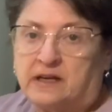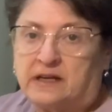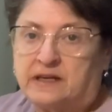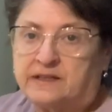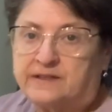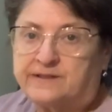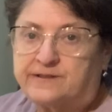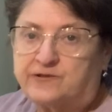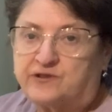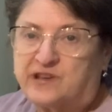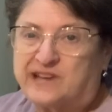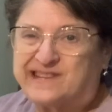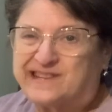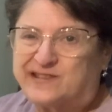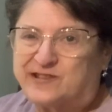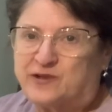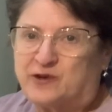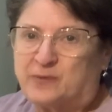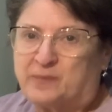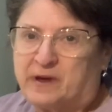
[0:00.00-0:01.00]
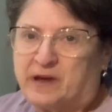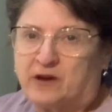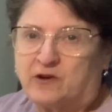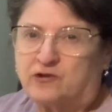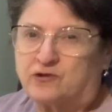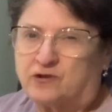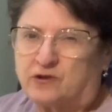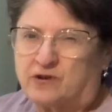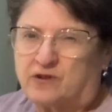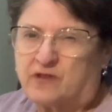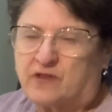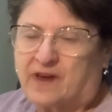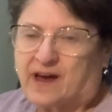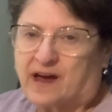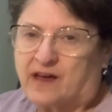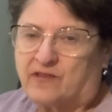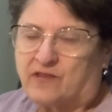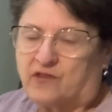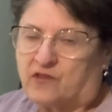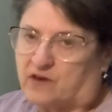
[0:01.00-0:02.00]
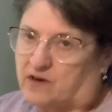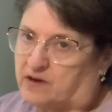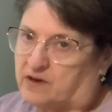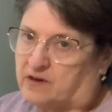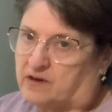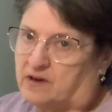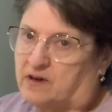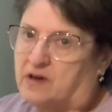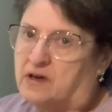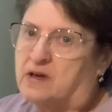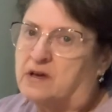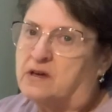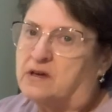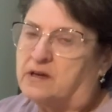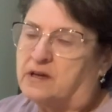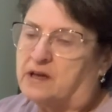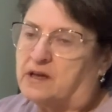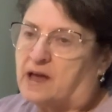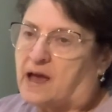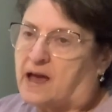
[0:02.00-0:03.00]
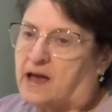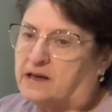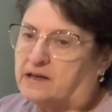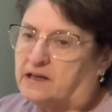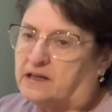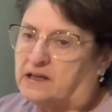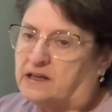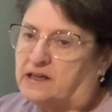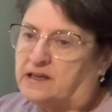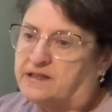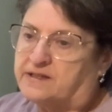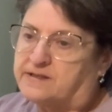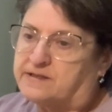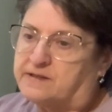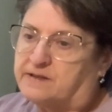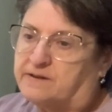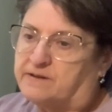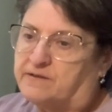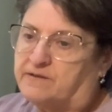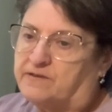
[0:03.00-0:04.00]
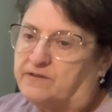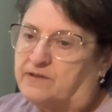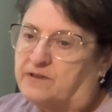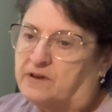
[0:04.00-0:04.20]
is just to make sure that the adhesive